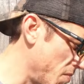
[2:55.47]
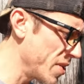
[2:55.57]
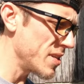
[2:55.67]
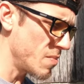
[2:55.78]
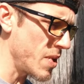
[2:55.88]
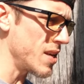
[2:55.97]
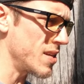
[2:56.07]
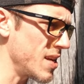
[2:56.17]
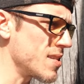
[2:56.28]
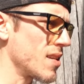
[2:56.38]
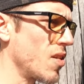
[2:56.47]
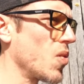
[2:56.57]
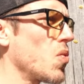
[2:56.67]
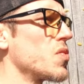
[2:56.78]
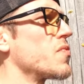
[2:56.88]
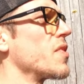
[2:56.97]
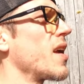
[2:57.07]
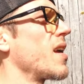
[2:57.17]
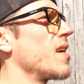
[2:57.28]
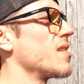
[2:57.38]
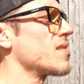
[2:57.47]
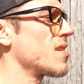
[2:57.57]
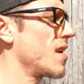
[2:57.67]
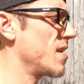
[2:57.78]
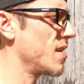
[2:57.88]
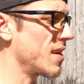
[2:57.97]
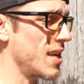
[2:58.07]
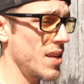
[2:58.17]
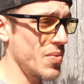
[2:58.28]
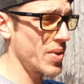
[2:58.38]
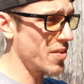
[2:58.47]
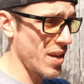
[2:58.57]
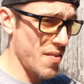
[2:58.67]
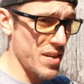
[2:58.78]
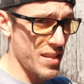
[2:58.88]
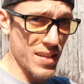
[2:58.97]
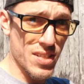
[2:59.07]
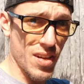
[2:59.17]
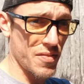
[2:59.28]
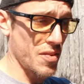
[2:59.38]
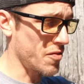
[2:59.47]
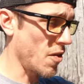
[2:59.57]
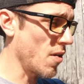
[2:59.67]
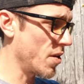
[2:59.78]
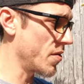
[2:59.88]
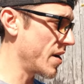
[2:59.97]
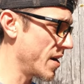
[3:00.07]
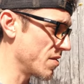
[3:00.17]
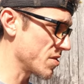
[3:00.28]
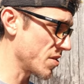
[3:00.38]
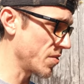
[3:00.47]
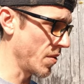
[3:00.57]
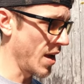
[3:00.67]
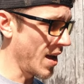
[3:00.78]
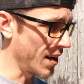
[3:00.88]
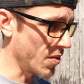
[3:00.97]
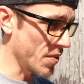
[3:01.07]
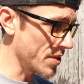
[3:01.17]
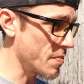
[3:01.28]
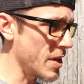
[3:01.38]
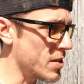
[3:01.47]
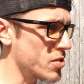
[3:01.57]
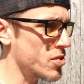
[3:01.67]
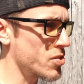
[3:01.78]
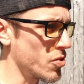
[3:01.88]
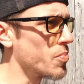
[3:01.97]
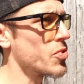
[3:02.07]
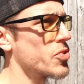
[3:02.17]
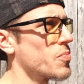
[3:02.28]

I want it to be decent holds for the hands. And again, we don't have anything soft to fall on right now, so I don't want it to be super,